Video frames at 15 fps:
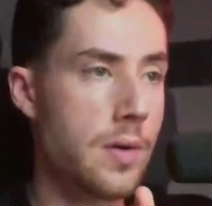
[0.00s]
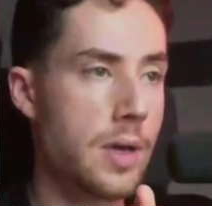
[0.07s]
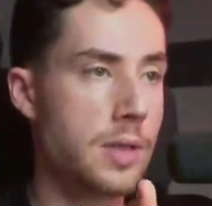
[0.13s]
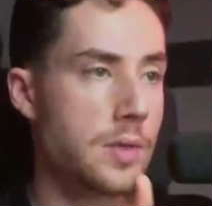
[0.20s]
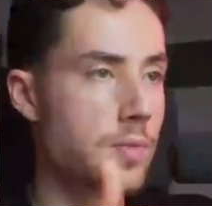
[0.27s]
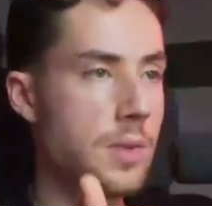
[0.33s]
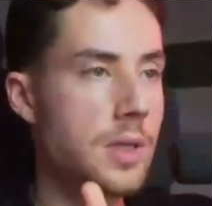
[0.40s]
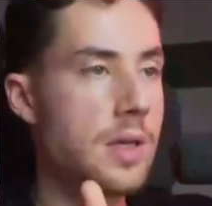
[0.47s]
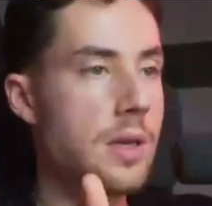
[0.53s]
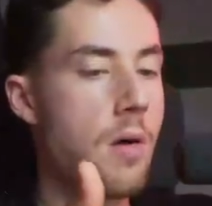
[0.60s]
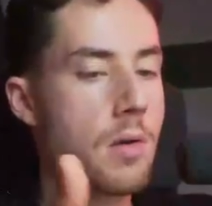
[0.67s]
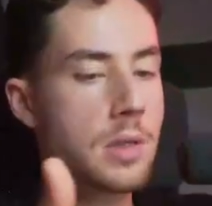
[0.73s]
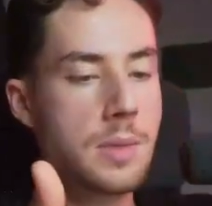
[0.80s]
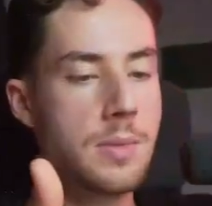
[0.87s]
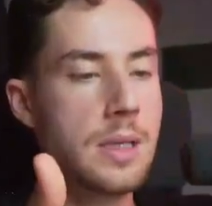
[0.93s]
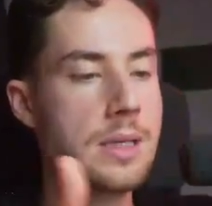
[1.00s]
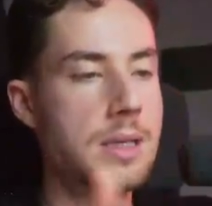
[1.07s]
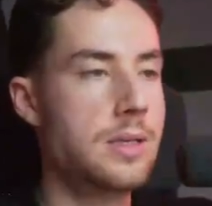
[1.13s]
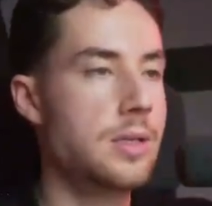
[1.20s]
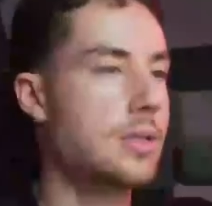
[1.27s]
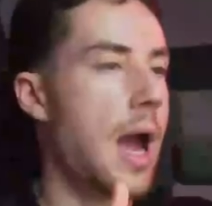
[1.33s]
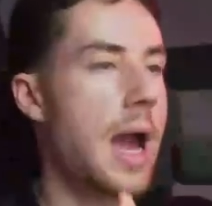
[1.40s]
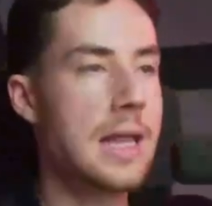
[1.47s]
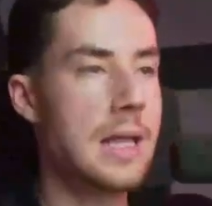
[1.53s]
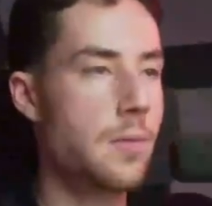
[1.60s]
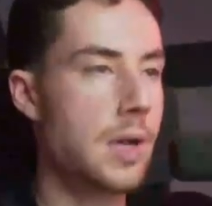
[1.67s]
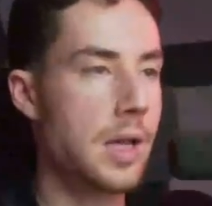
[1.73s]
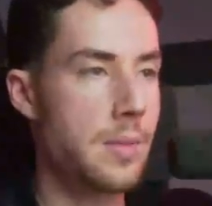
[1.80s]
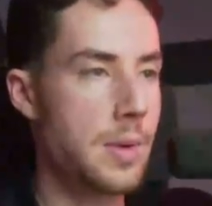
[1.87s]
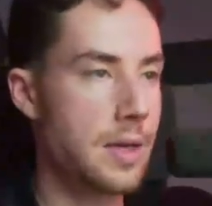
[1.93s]
It's really ultimately just highly
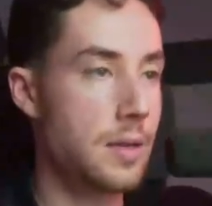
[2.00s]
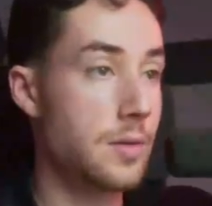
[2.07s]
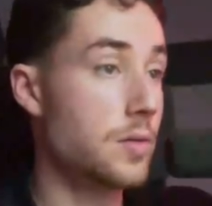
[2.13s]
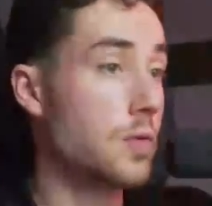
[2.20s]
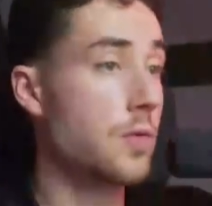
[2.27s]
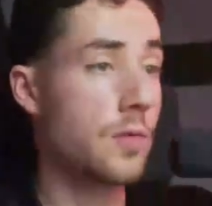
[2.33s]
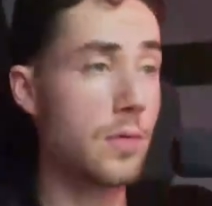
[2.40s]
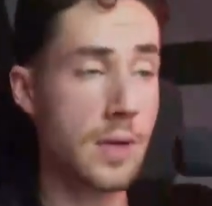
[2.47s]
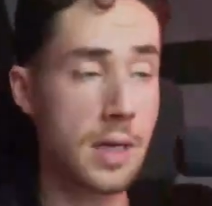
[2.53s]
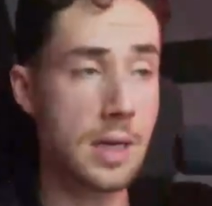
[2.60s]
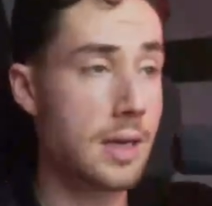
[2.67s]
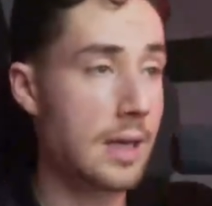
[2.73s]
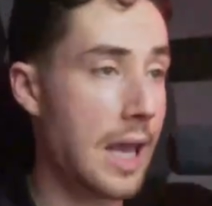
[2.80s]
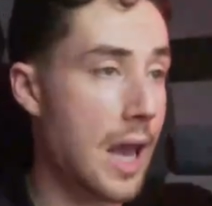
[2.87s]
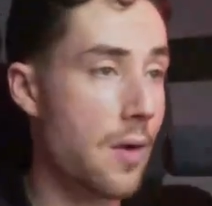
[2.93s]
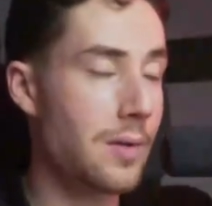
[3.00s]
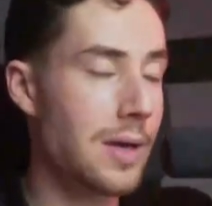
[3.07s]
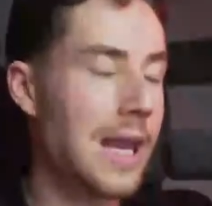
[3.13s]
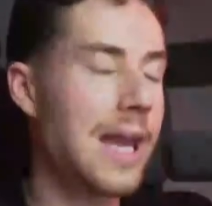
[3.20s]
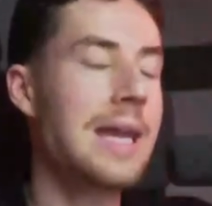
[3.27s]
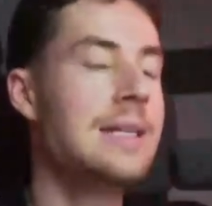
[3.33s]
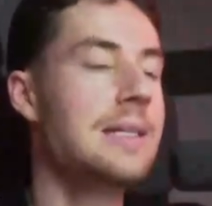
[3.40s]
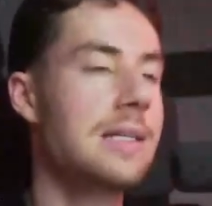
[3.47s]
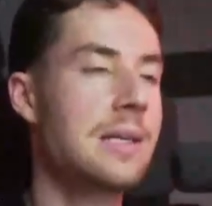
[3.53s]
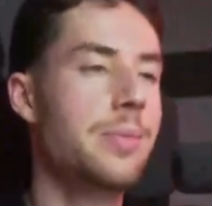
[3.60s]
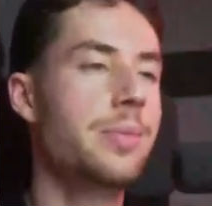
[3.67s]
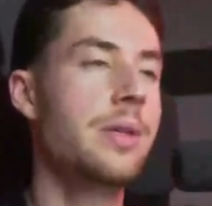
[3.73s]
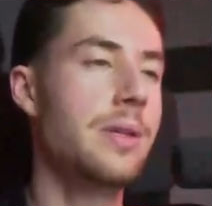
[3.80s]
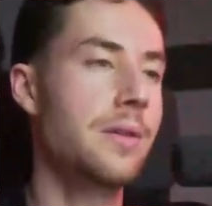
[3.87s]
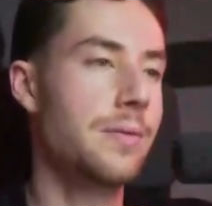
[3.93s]
recommended to create an account, and it's
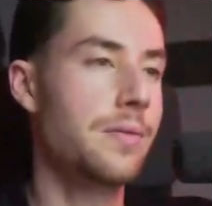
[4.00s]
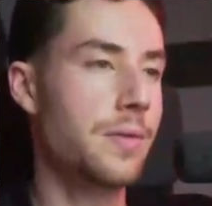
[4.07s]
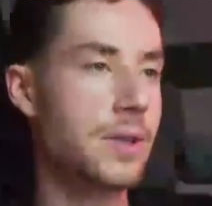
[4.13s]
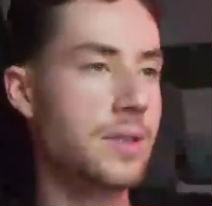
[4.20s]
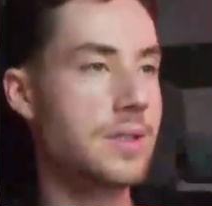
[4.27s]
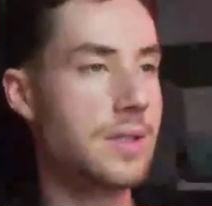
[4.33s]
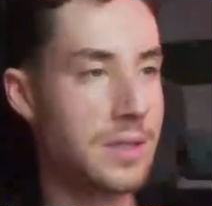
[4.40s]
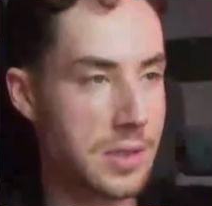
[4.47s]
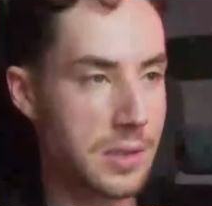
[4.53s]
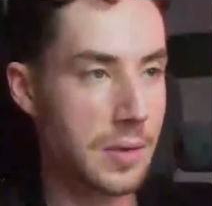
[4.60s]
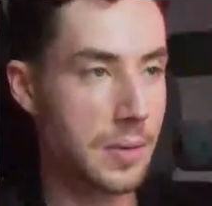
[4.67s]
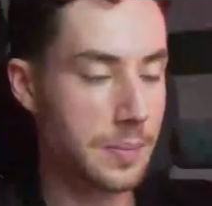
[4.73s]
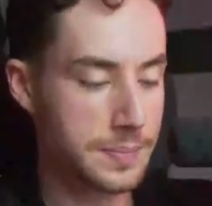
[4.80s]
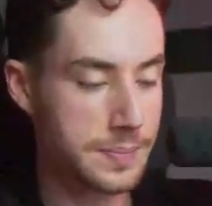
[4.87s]
completely free to do.